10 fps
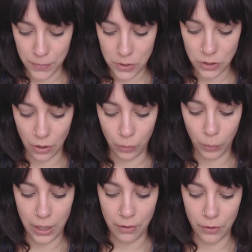so
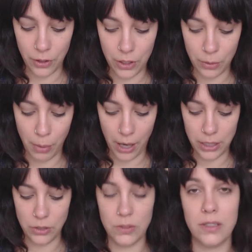whenever your
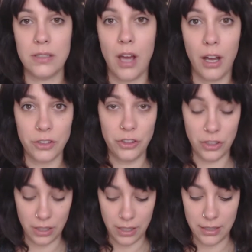body uses
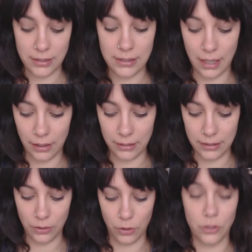oxygen in the
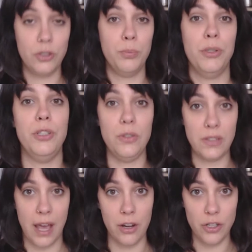cells in order to
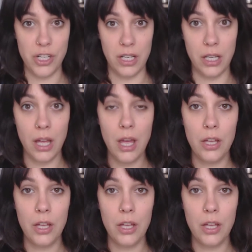produce energy,